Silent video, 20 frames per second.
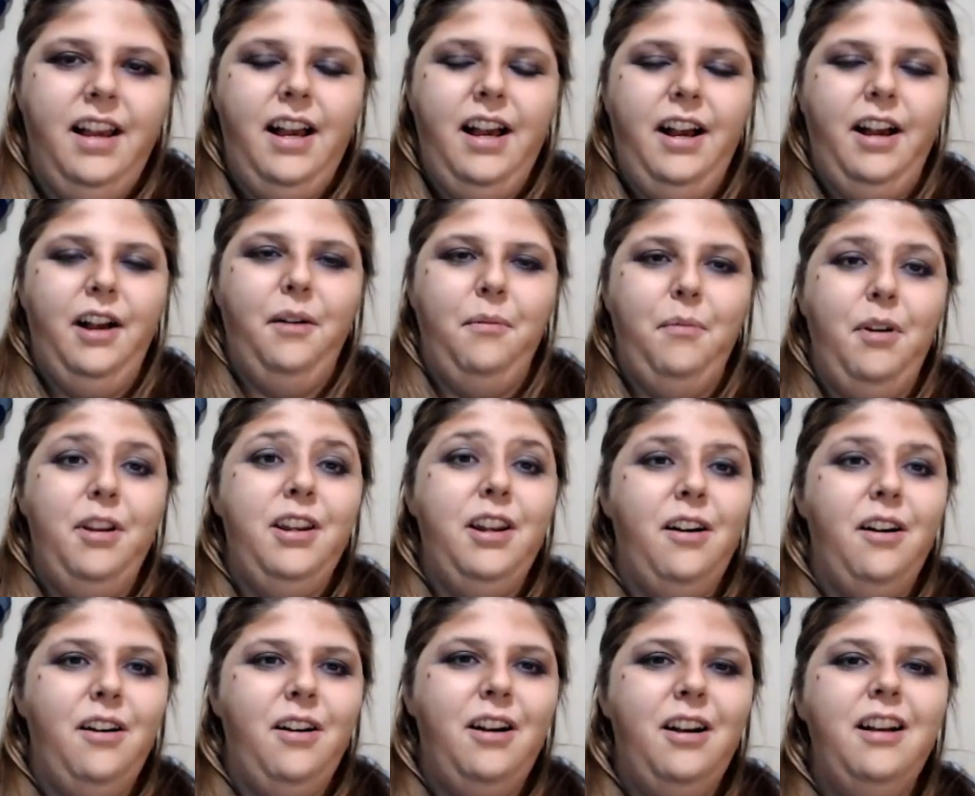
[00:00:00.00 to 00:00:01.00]
Um, in
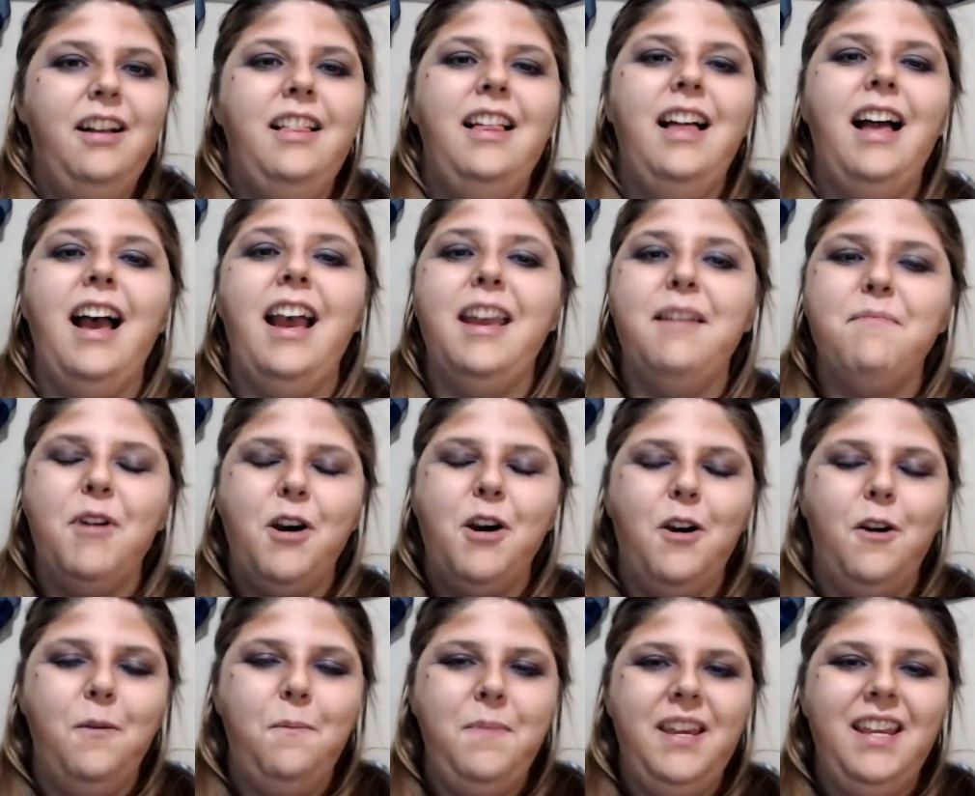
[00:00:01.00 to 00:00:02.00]
all, I am
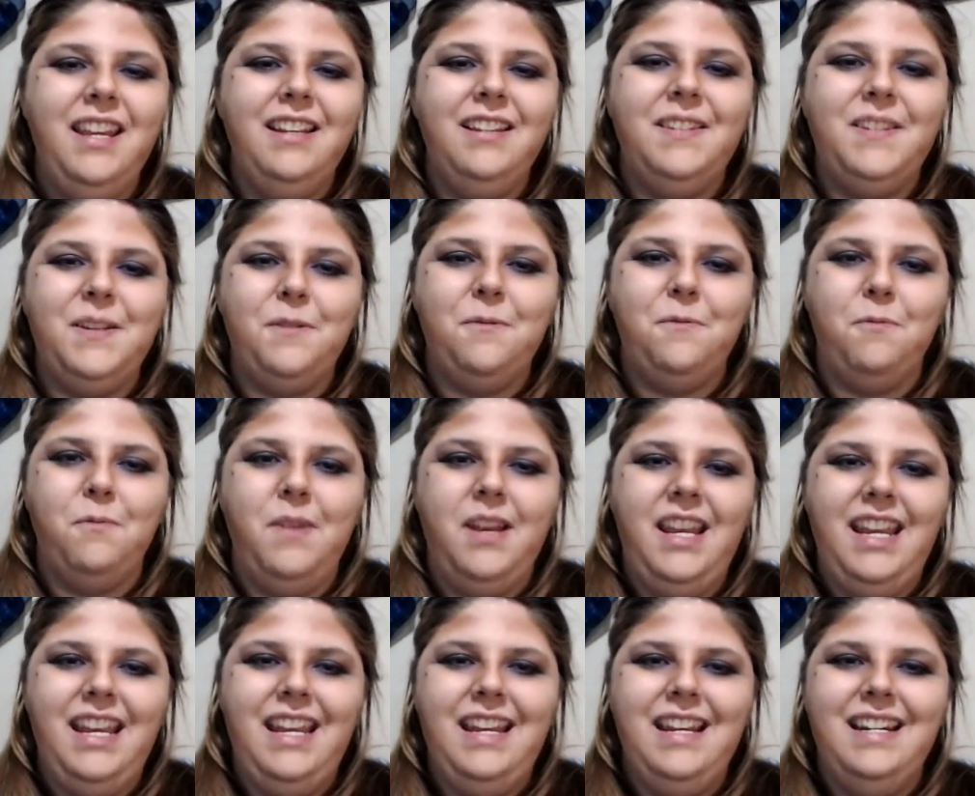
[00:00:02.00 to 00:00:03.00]
hoping to
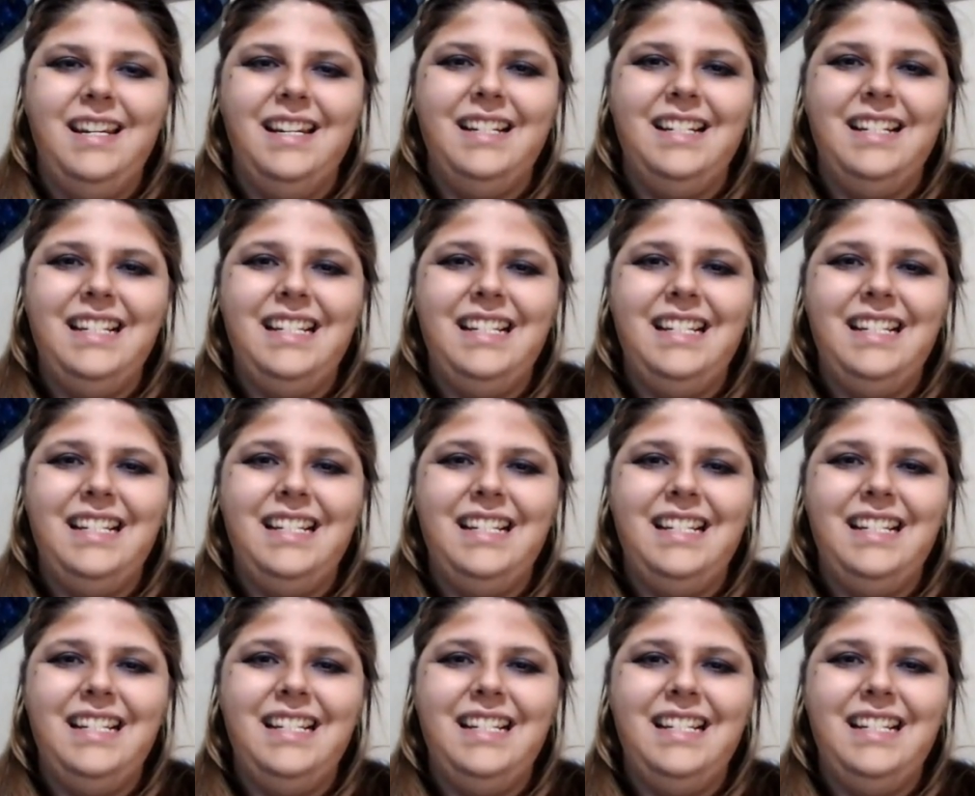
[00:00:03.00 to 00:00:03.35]
read